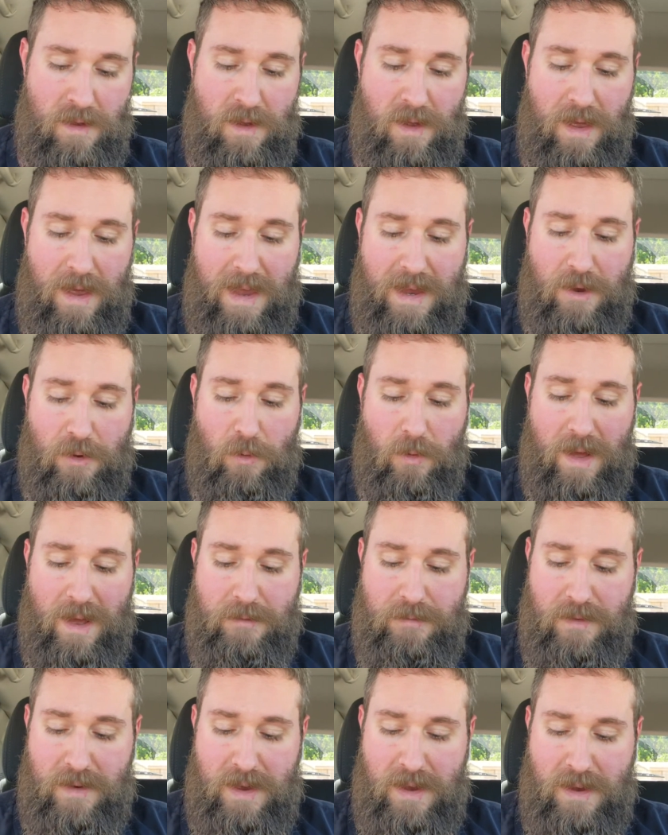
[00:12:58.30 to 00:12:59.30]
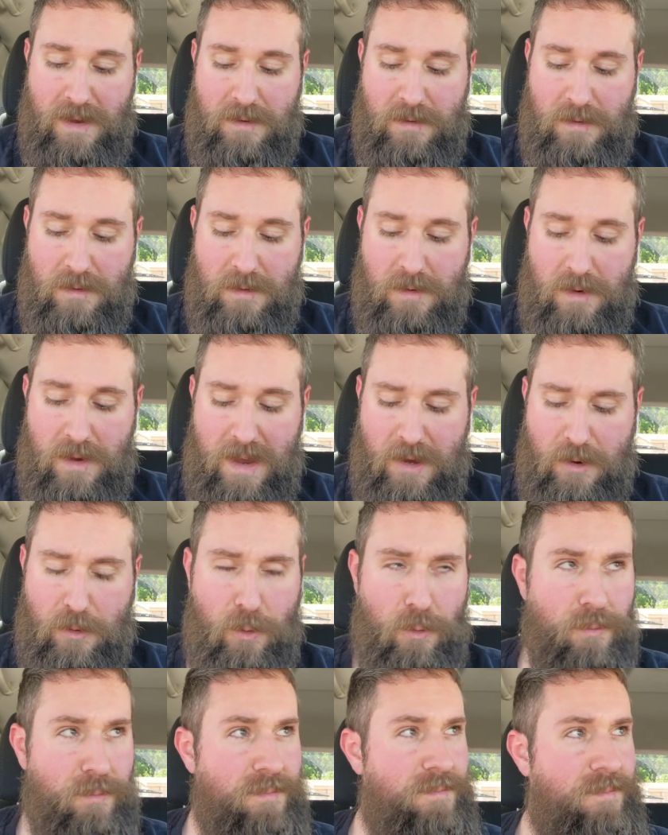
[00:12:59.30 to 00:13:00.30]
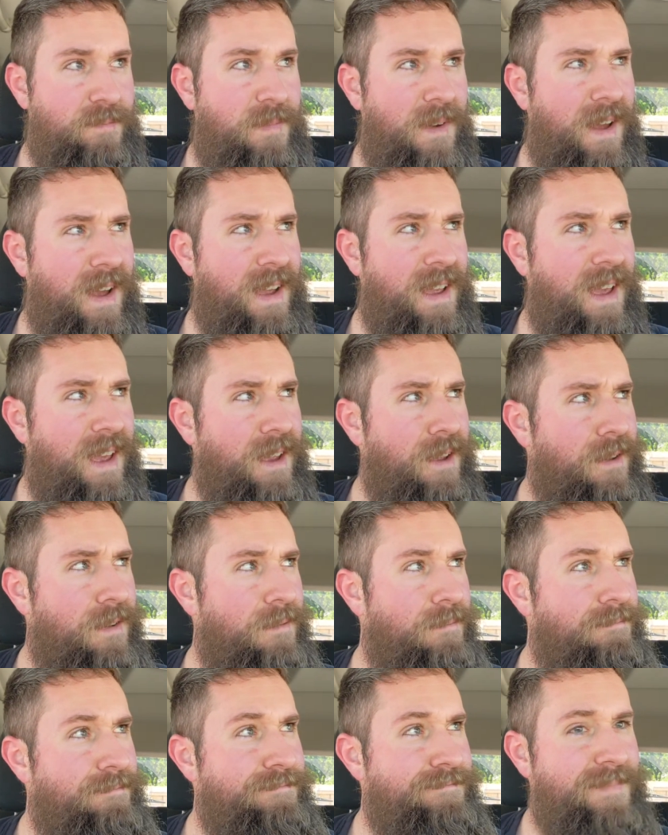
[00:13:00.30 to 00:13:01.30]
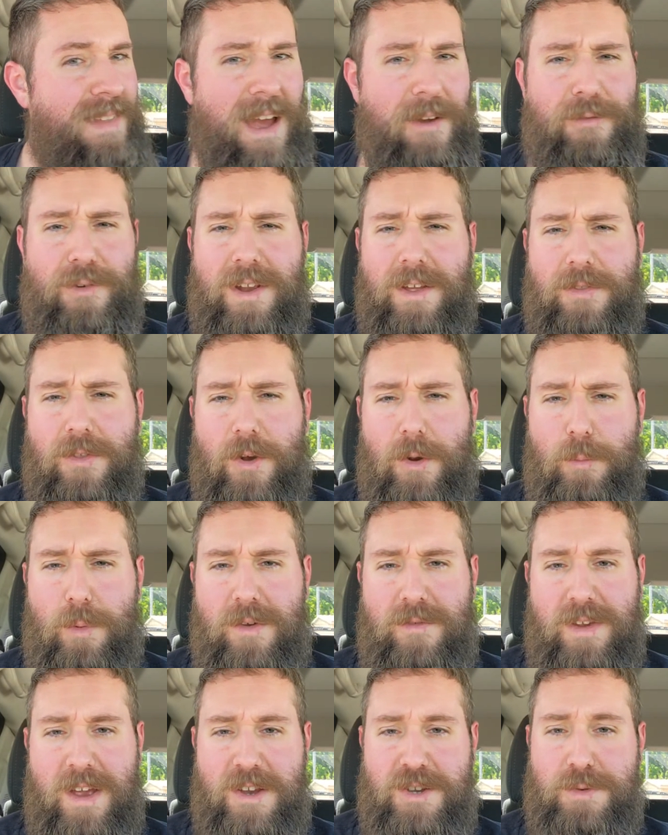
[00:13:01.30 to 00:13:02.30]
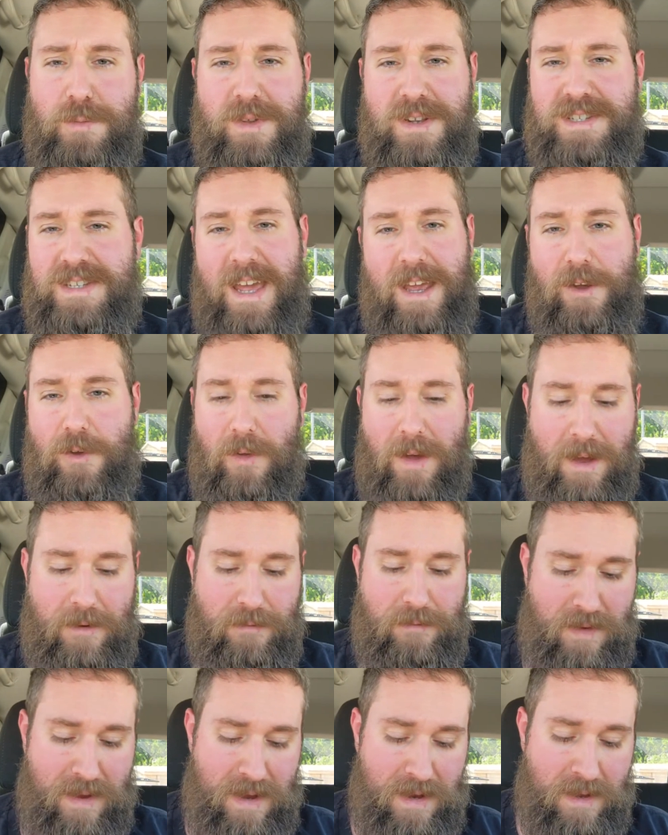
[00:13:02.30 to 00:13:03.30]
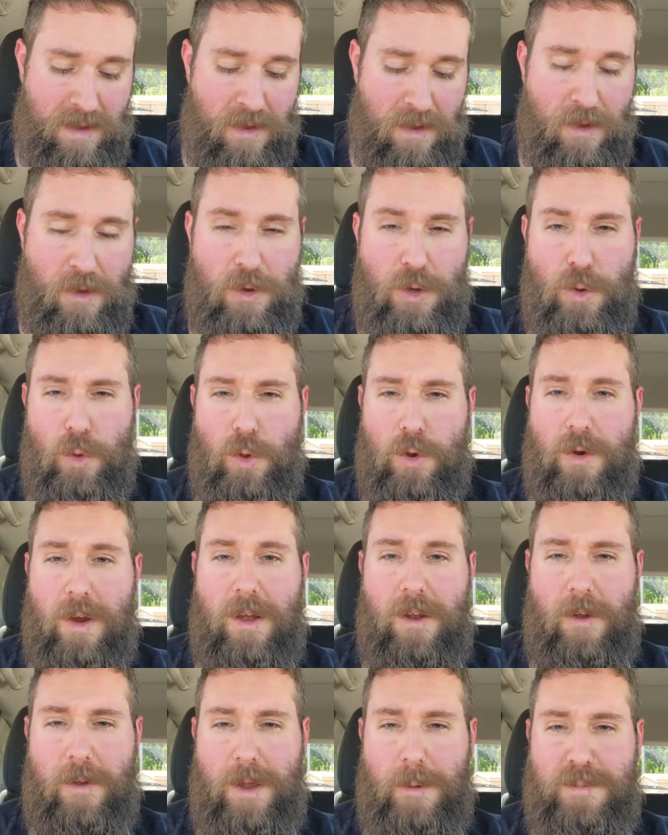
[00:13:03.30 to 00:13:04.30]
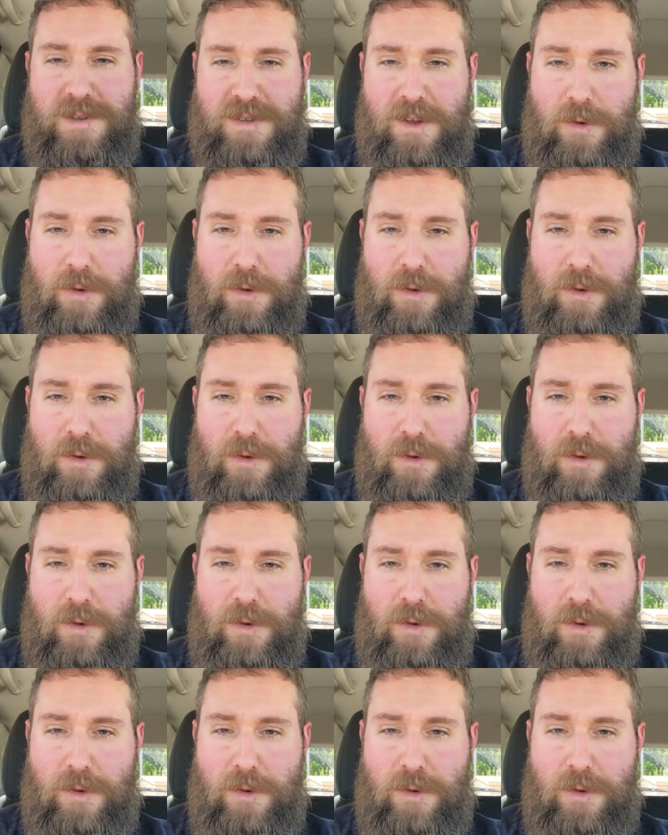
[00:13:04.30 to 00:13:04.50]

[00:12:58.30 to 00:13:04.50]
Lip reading: ankle IFAC, I forget their abbreviation, but it's ankle IFAC. You look around on Amazon,